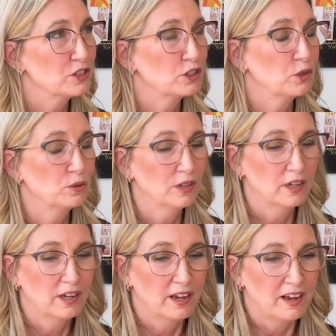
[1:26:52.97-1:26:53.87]

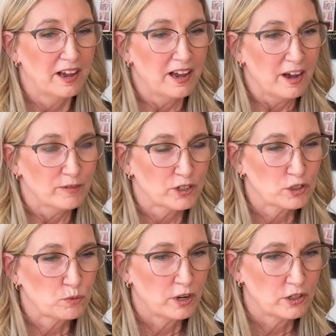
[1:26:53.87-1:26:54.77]
So
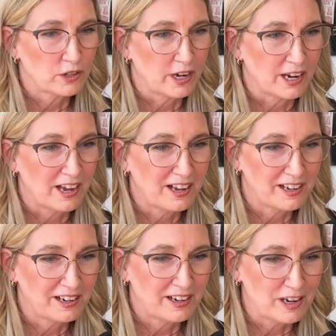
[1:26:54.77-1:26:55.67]
I'm just wondering,
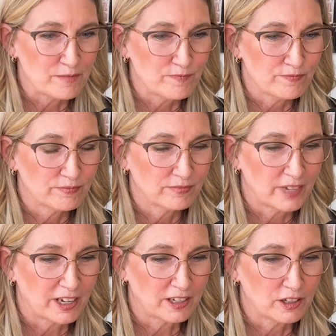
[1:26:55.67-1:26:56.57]

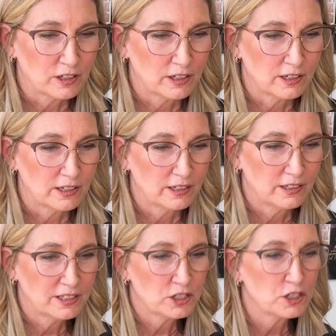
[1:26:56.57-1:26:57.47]

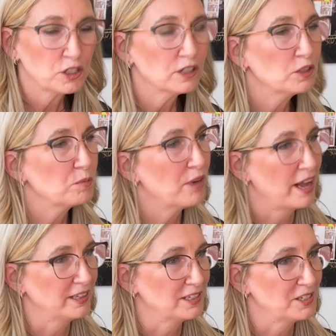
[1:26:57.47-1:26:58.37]
that's just a little
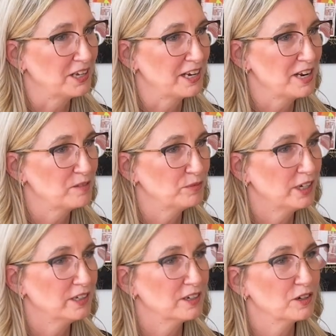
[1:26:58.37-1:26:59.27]
pilot study,
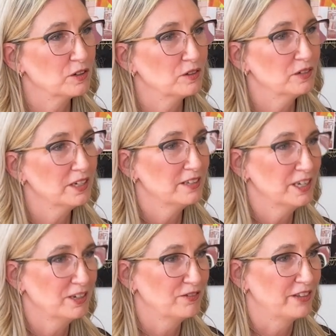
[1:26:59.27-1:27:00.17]
but what do you
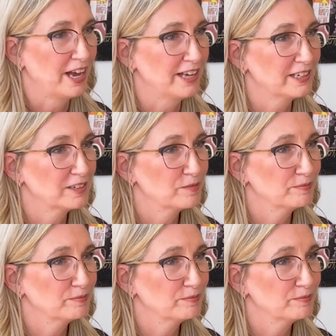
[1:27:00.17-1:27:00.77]
think of that?